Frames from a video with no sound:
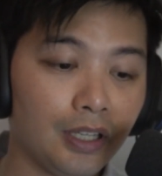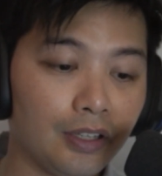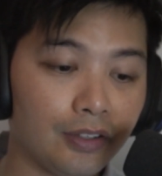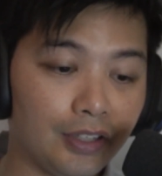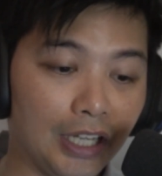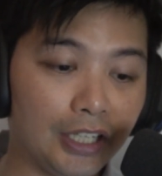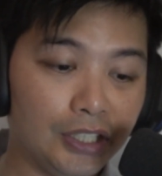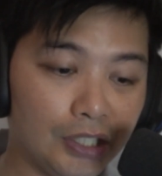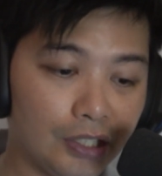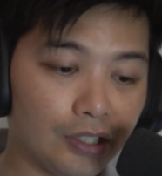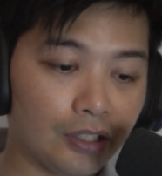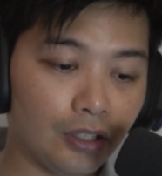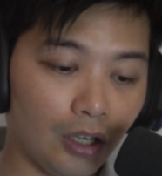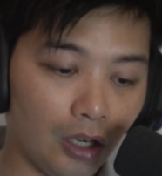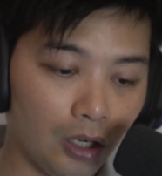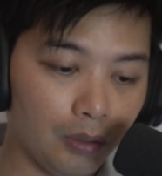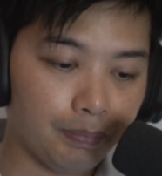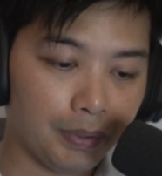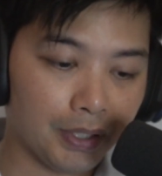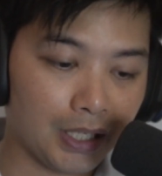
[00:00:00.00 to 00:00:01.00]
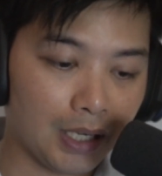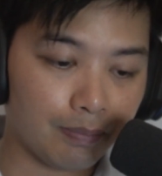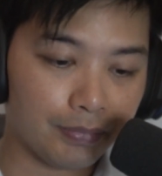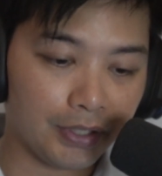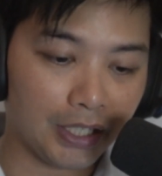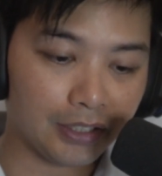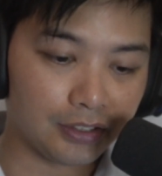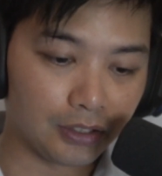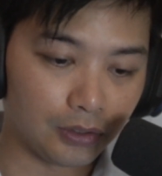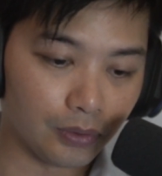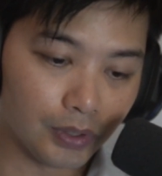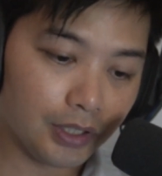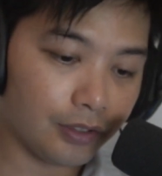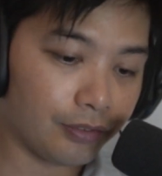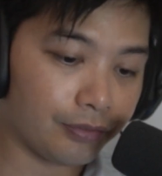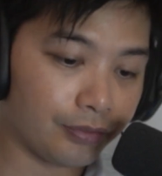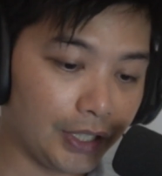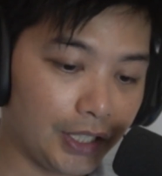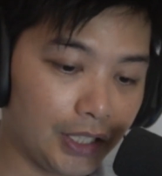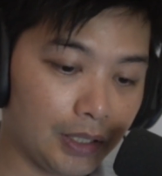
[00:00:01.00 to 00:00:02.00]
that you can open up that degree of
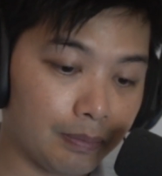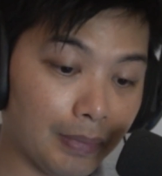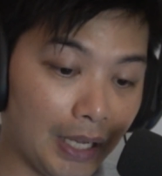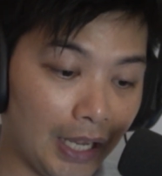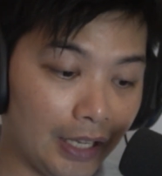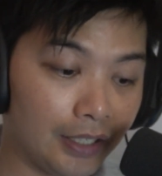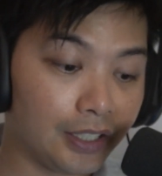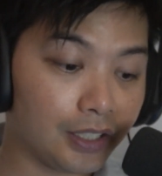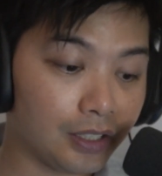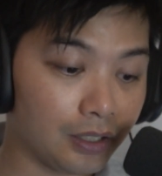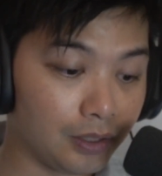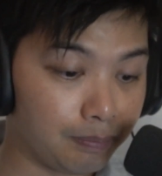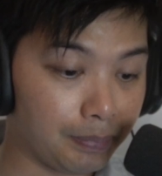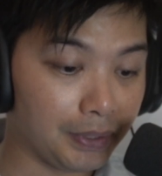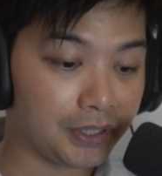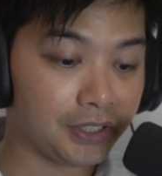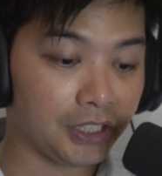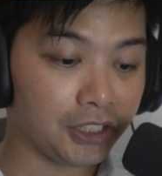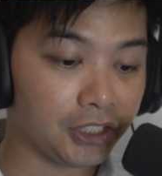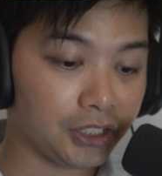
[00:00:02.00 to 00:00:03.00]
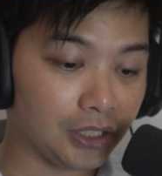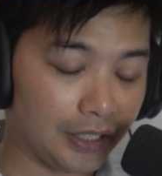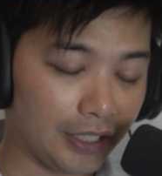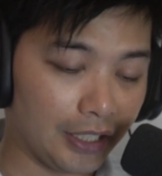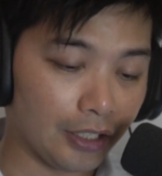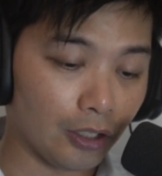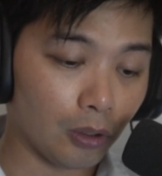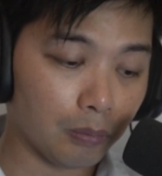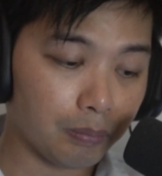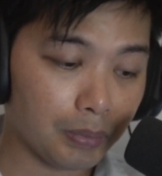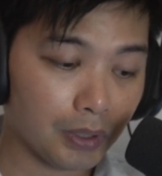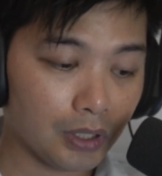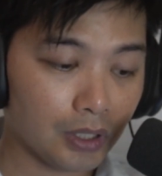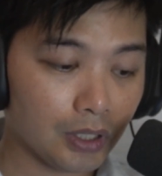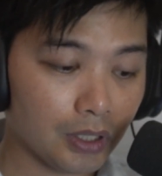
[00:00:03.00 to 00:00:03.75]
freedom and it could potentially help,